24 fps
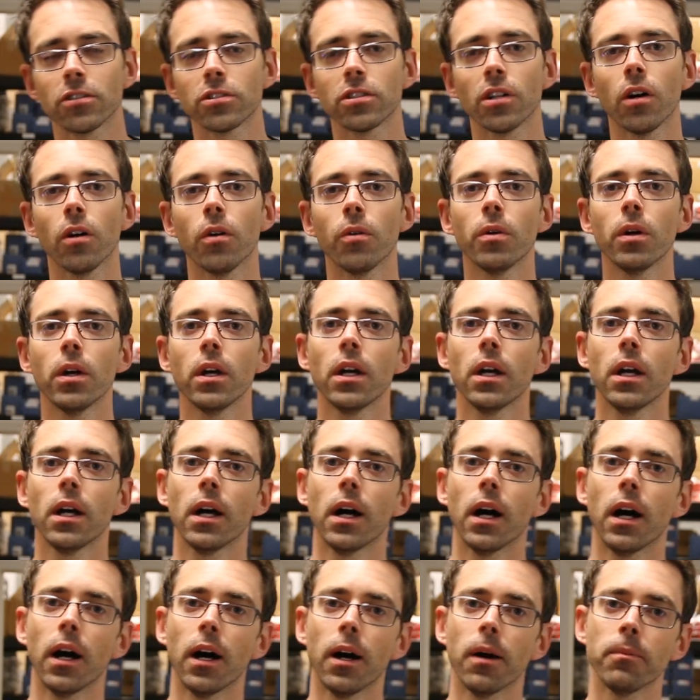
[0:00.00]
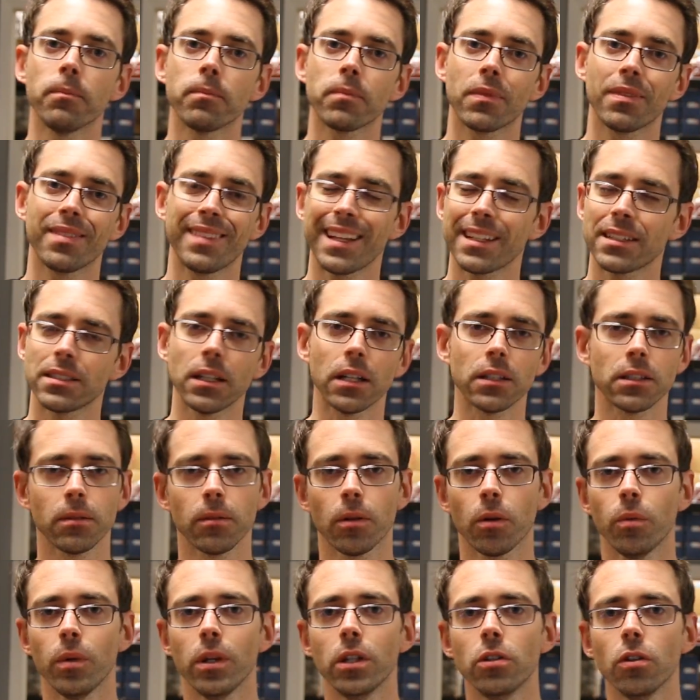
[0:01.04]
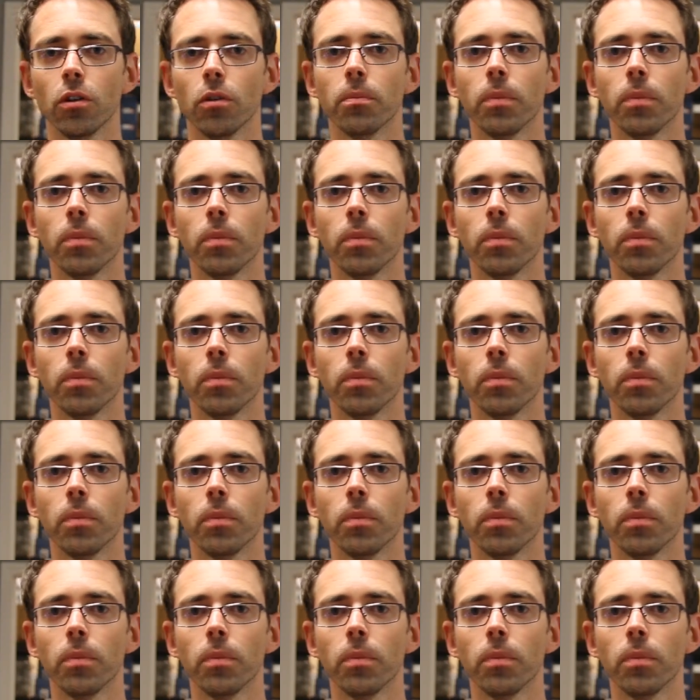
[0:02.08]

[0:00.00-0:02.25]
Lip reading: So that's not something we do,